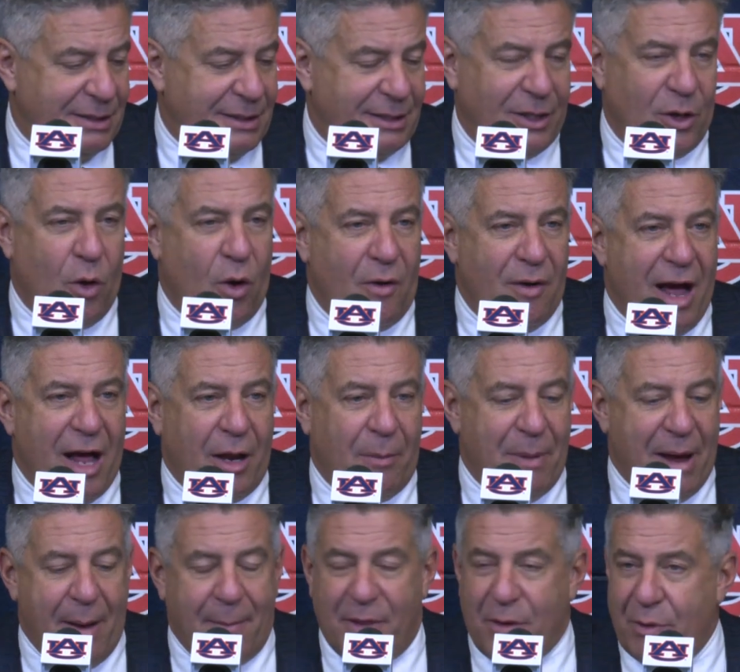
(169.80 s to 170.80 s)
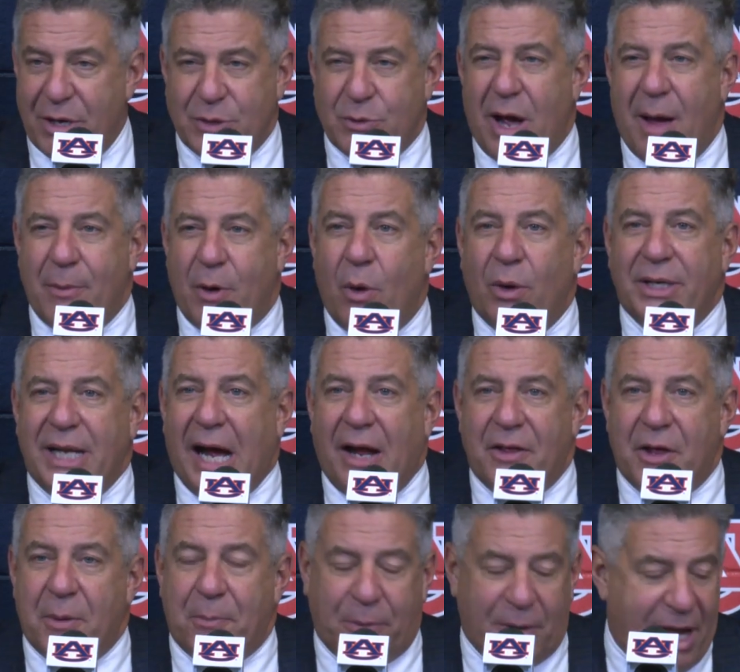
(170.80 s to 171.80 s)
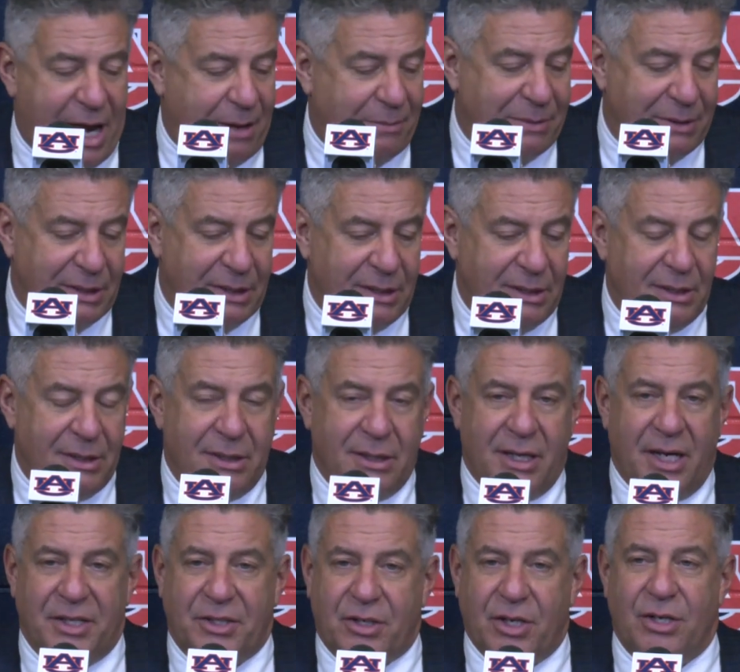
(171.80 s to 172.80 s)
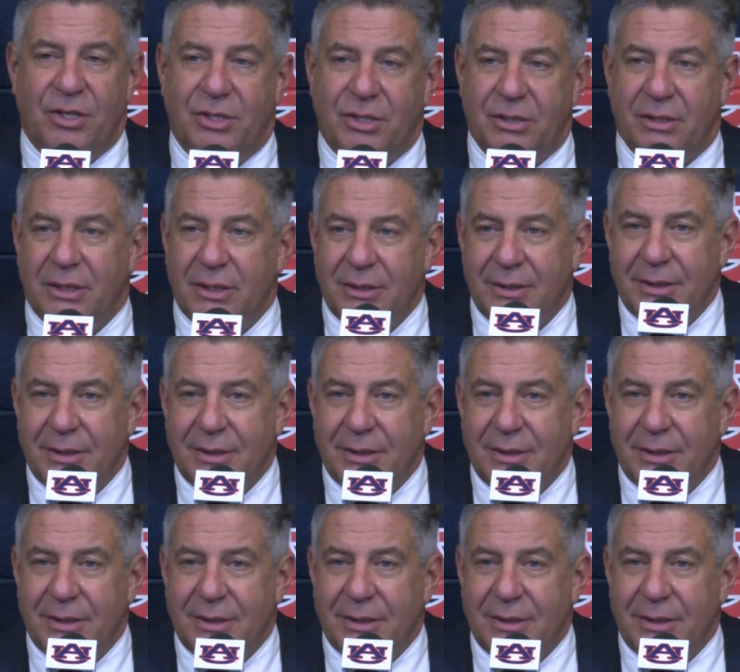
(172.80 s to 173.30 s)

Lower Alabama, the reason why I'm going down there to play them is because